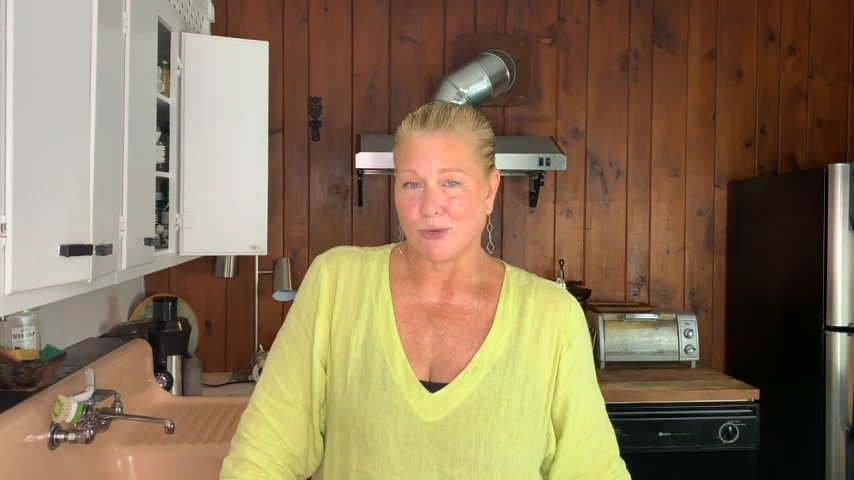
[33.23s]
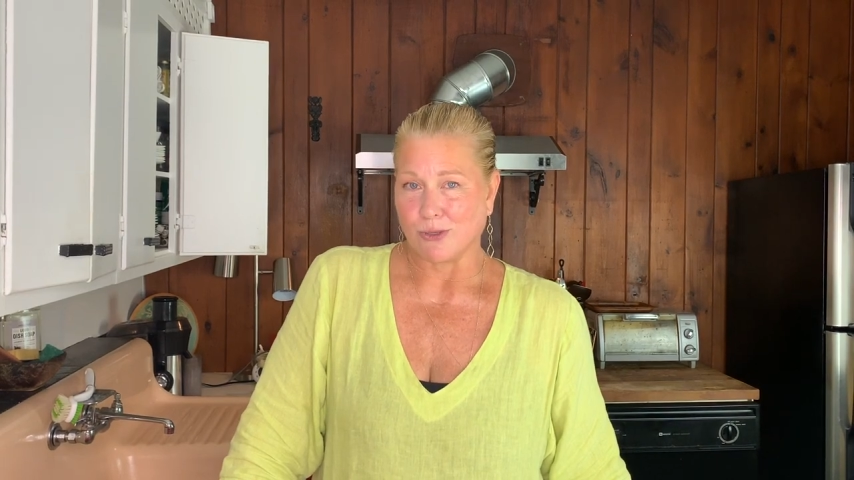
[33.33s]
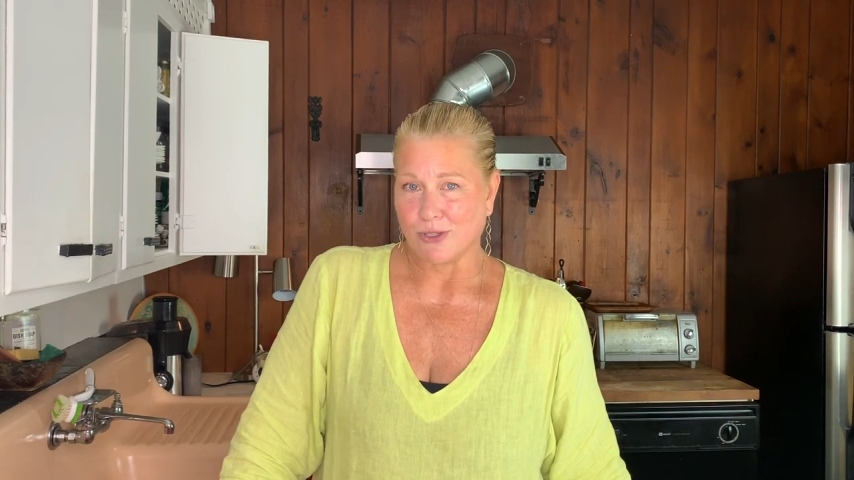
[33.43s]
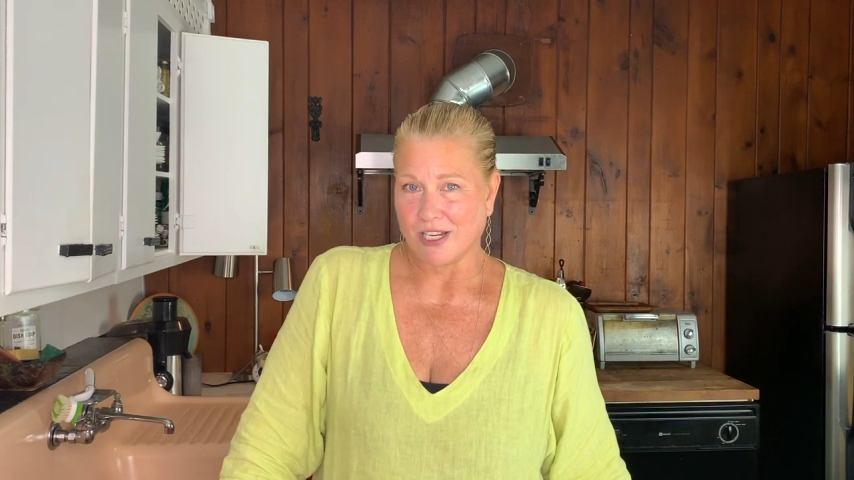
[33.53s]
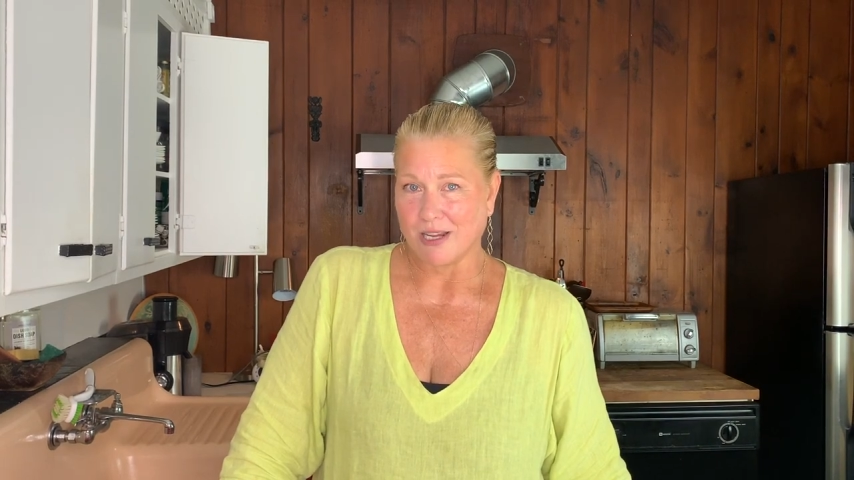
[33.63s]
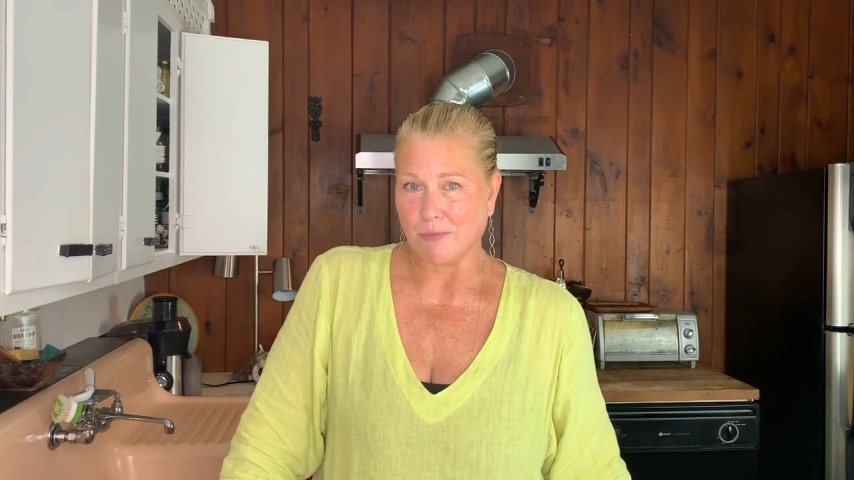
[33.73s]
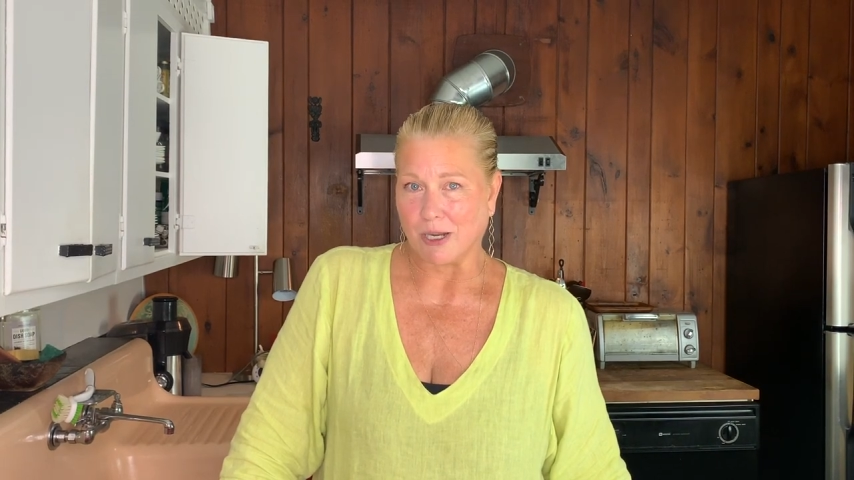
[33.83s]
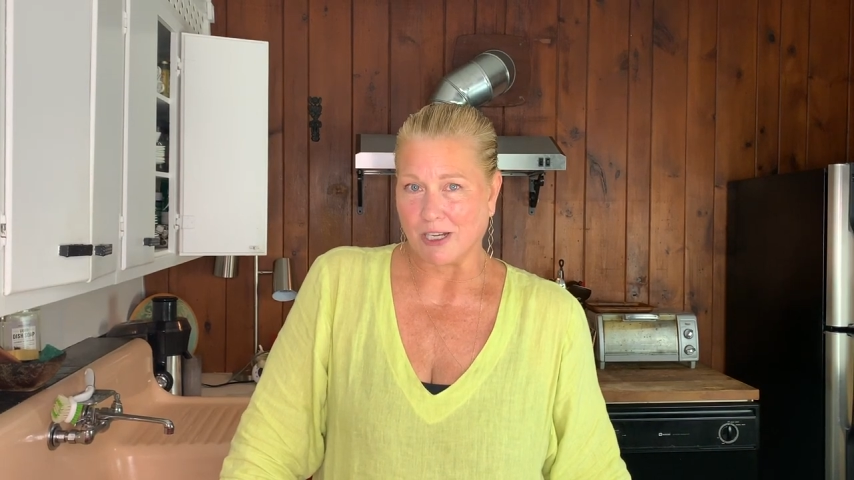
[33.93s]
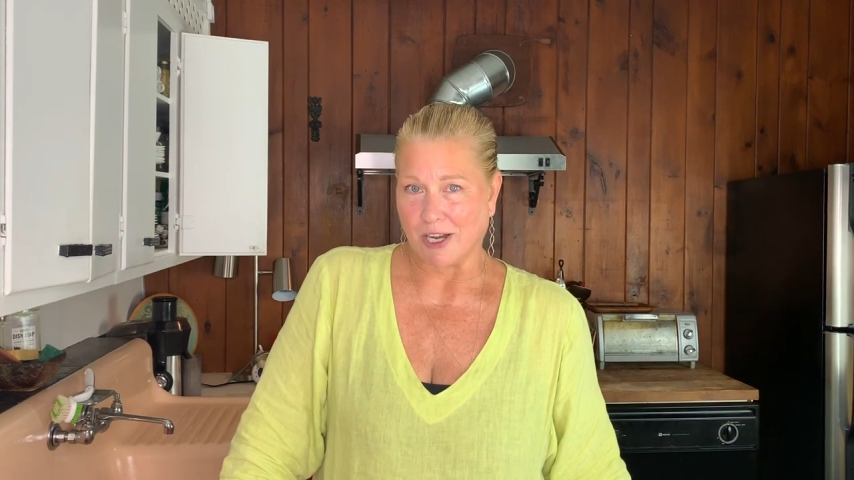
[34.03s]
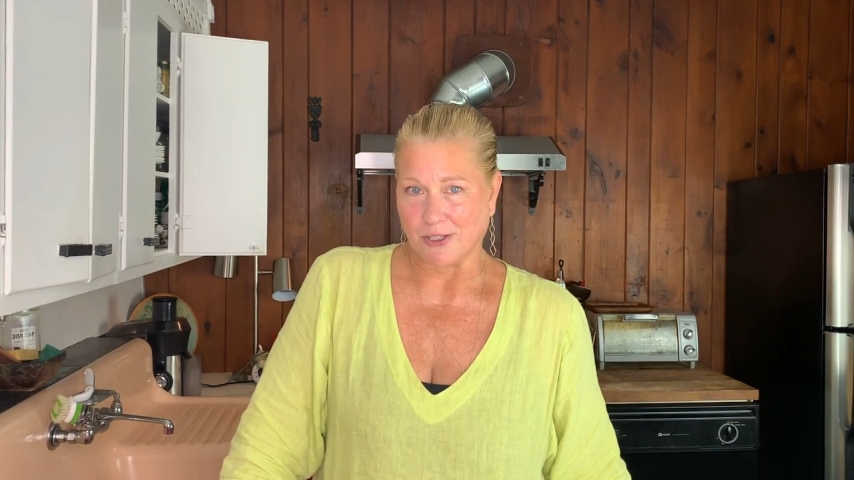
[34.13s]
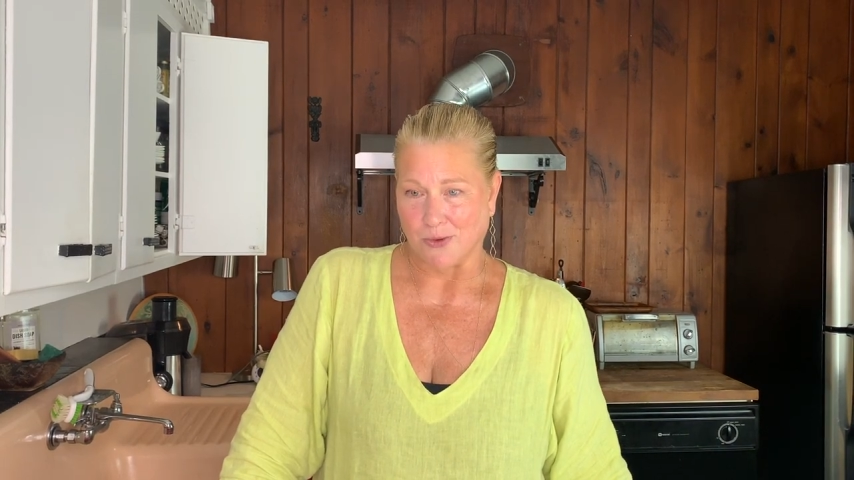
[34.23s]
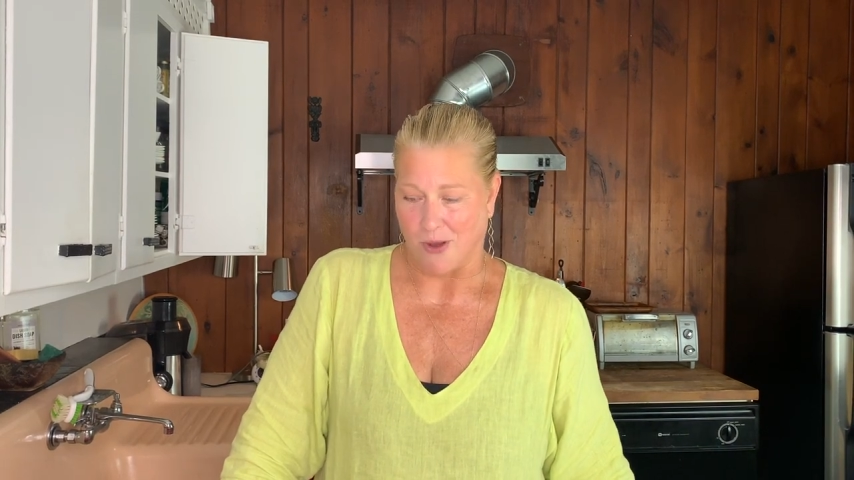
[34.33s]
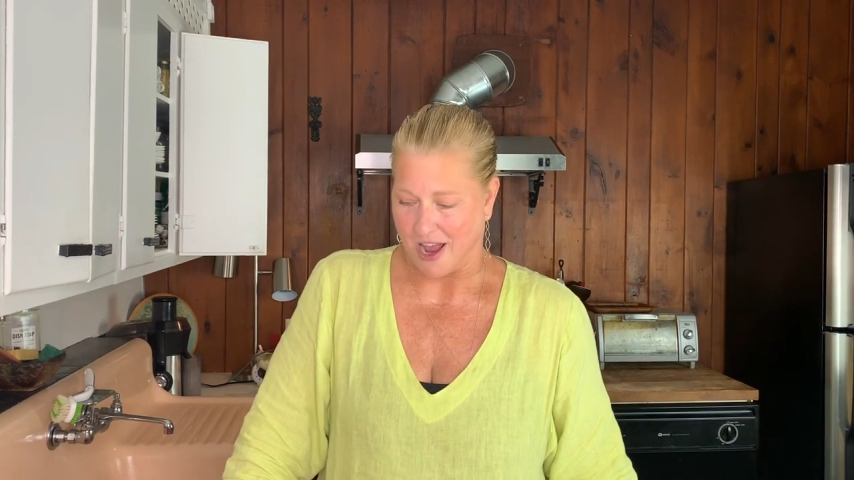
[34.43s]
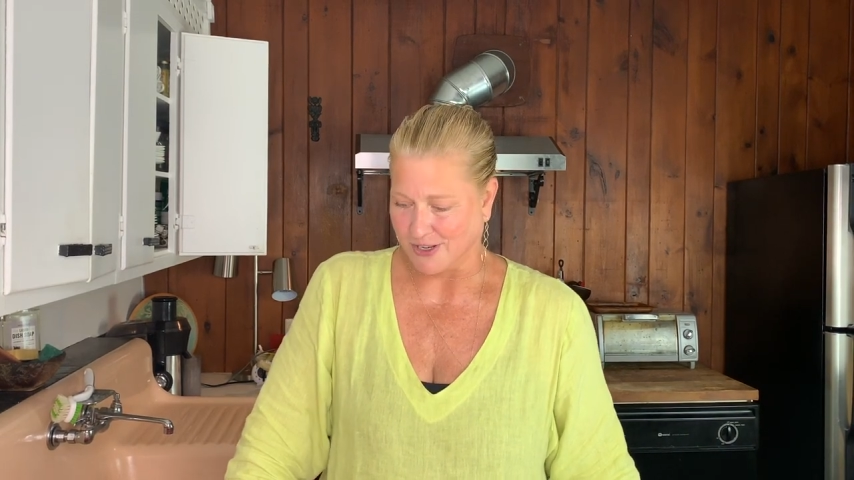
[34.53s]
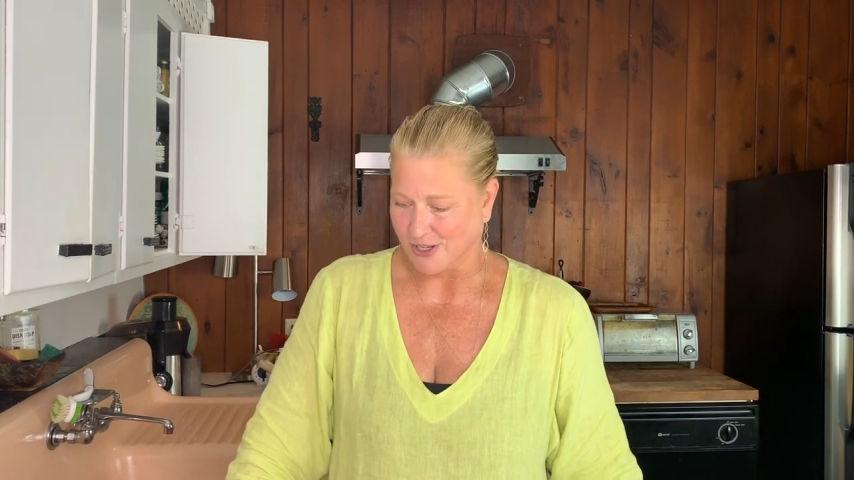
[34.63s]
roasting butternut
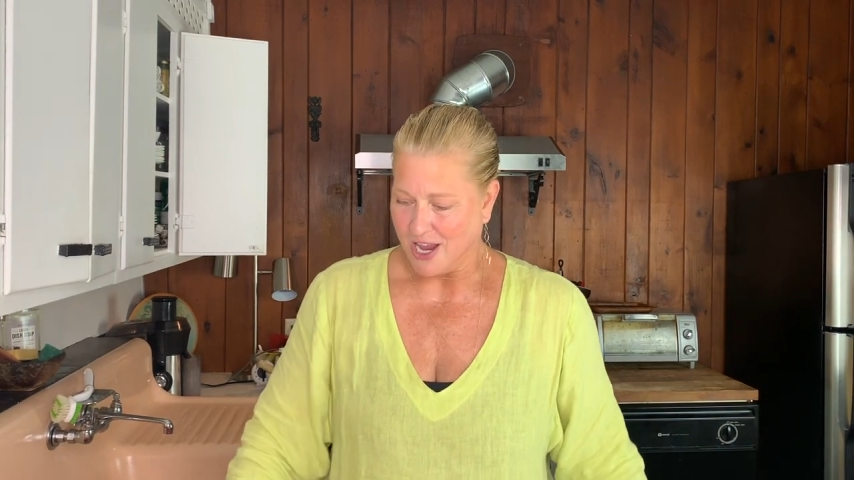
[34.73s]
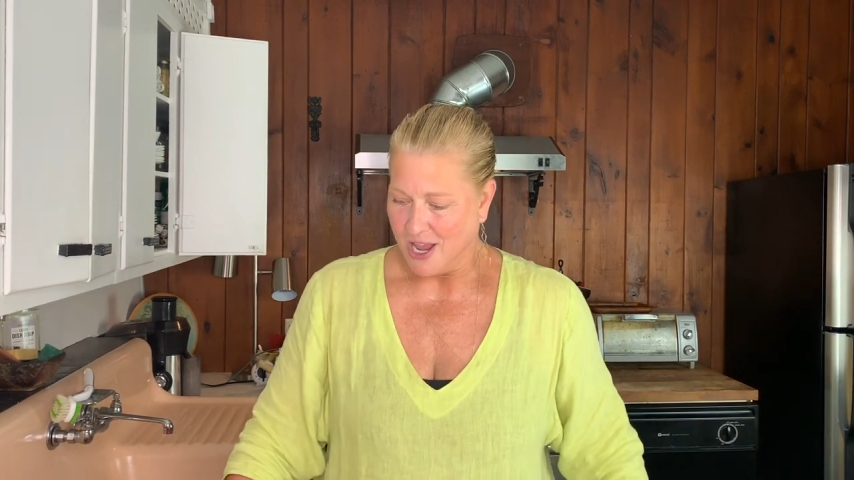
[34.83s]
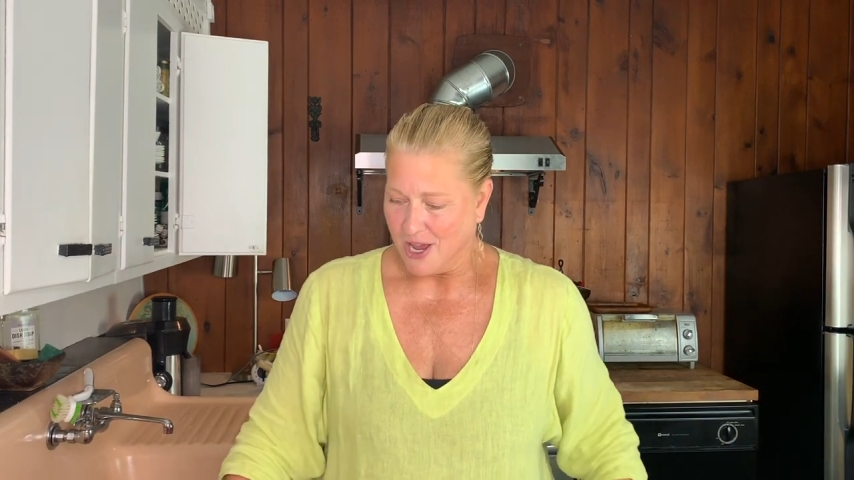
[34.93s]
squash.